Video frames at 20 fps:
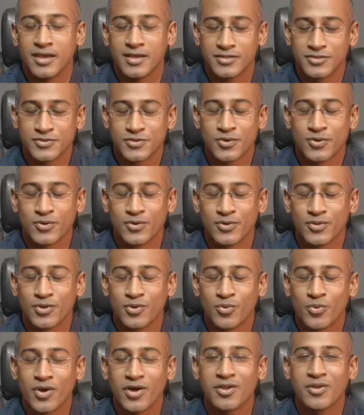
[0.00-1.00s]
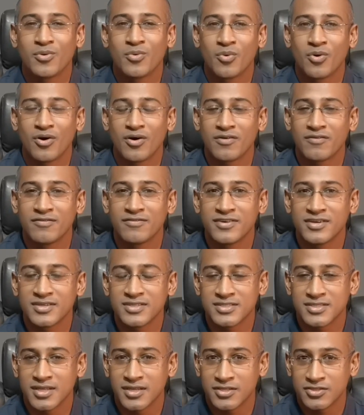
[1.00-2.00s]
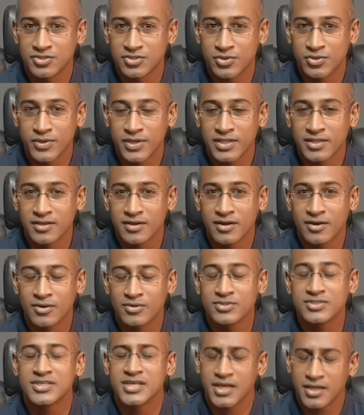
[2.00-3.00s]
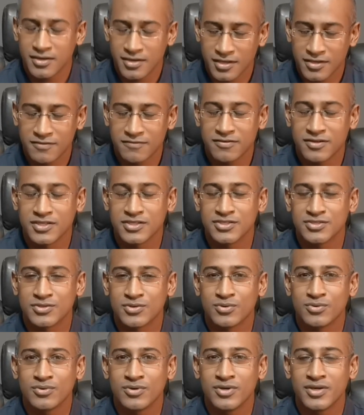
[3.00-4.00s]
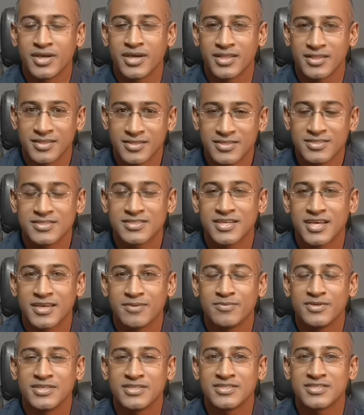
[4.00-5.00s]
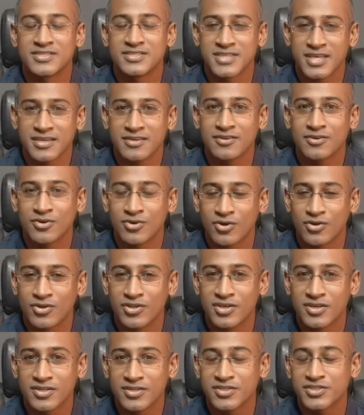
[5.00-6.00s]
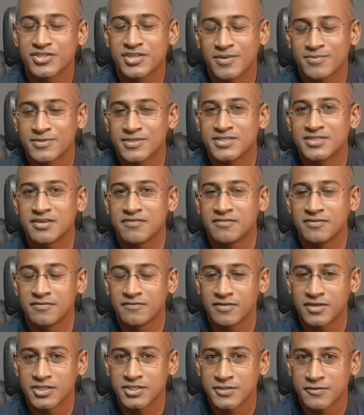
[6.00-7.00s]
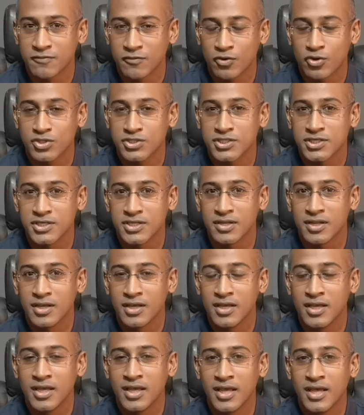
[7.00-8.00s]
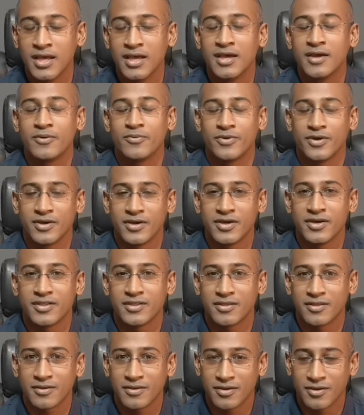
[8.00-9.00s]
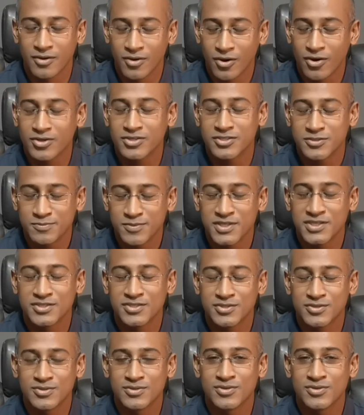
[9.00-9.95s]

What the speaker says: And so the well-worn verse that is doing the rounds, and rightfully so, at this time is 2 Chronicles chapter 7, verse 14, where God speaks